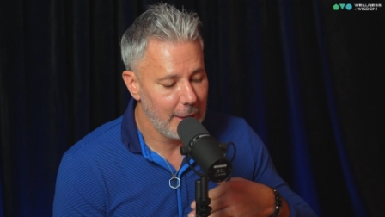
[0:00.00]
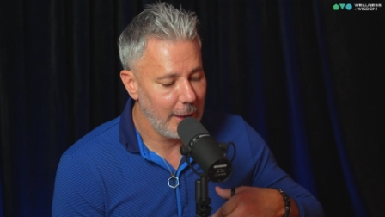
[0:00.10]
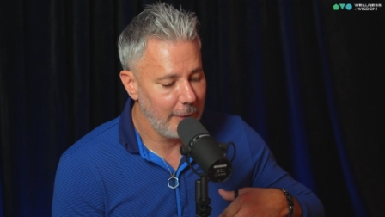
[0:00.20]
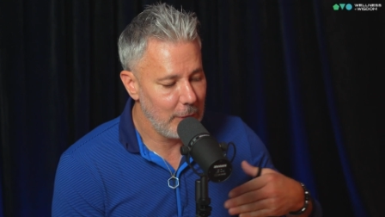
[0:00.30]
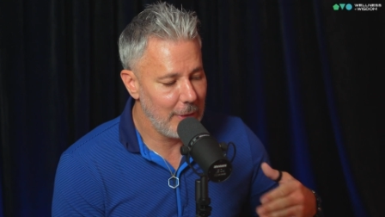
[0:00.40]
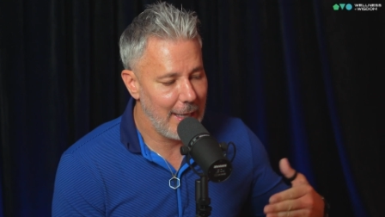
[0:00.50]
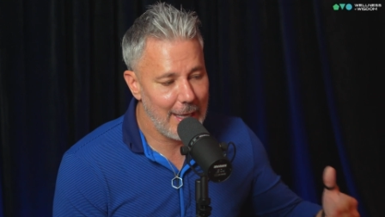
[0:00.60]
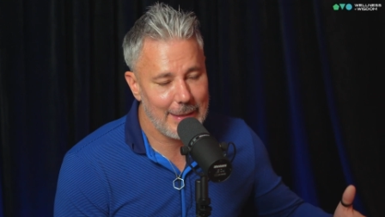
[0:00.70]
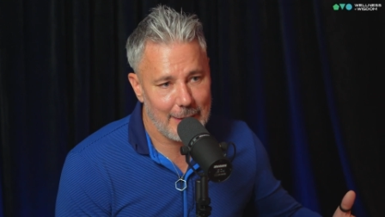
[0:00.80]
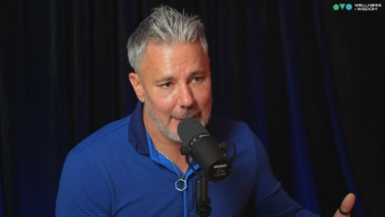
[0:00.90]
And if you
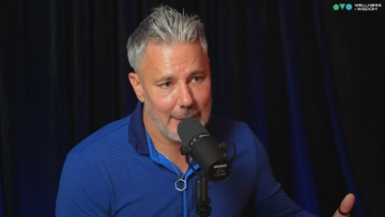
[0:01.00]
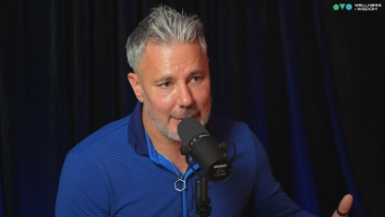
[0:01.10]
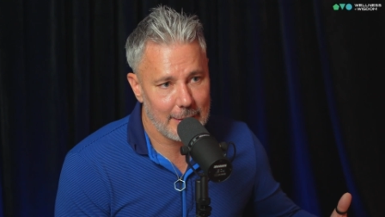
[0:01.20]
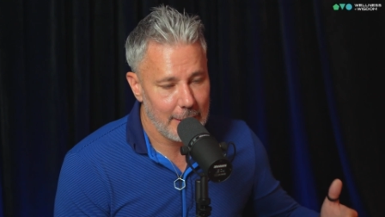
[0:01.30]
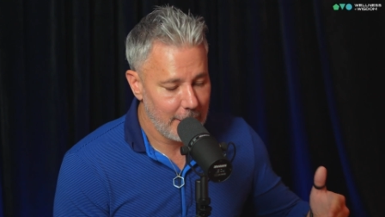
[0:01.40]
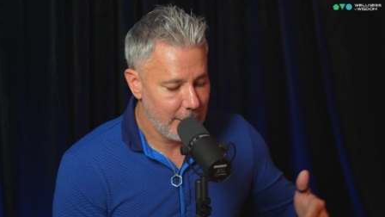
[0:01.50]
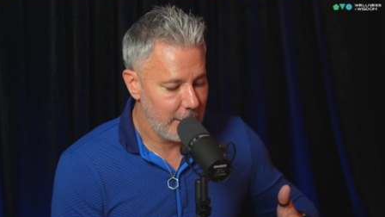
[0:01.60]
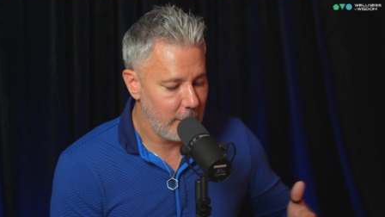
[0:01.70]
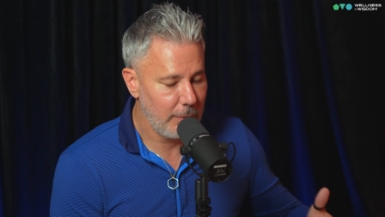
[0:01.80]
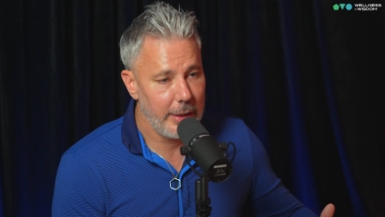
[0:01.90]
add to this that
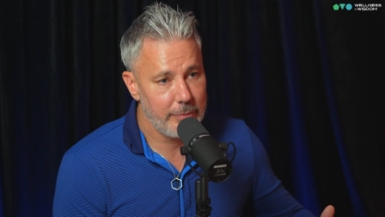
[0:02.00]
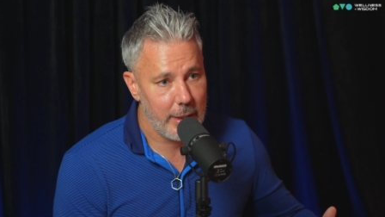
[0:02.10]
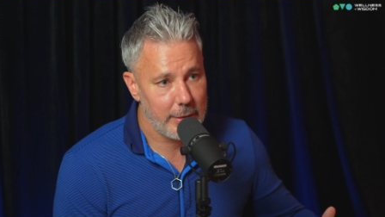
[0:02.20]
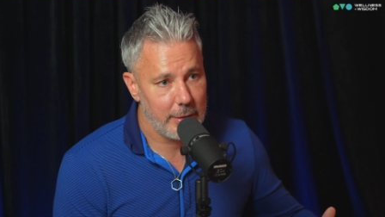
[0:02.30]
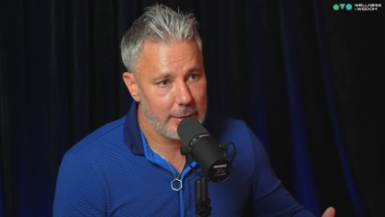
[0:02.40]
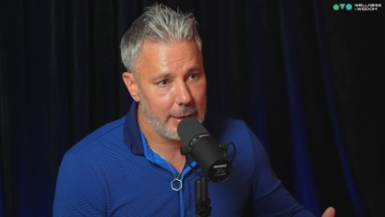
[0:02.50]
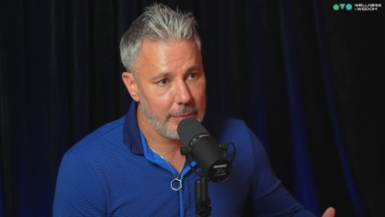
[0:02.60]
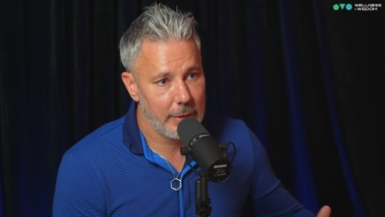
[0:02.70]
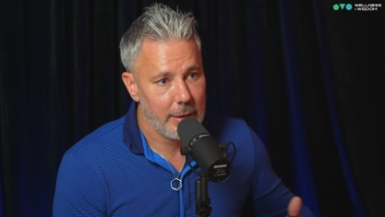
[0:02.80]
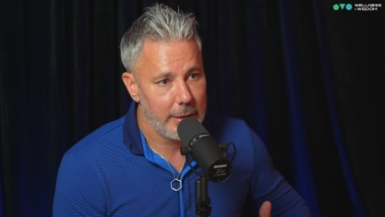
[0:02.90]
your blood pressure's
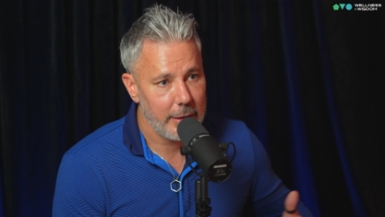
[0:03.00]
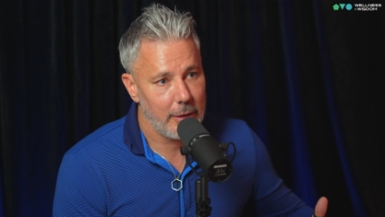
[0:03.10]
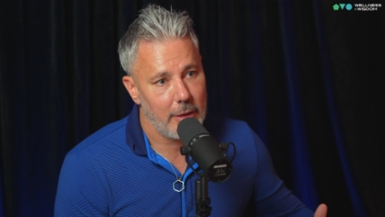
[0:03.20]
up, that your